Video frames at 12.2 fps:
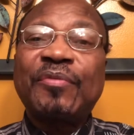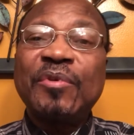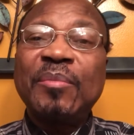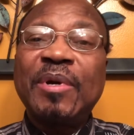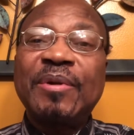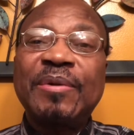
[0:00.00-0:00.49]

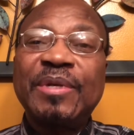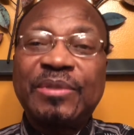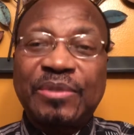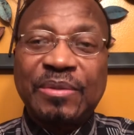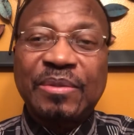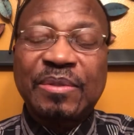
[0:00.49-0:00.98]
human
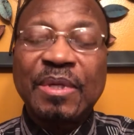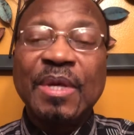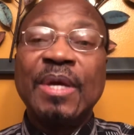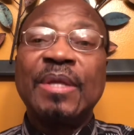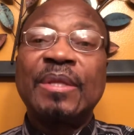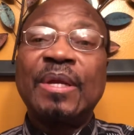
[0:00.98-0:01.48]
relations.
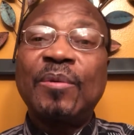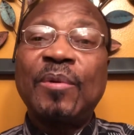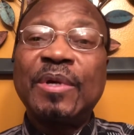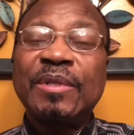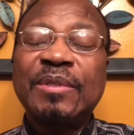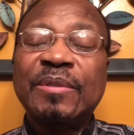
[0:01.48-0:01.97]
In other
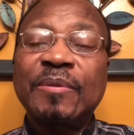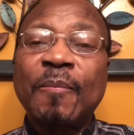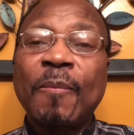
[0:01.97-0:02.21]
words,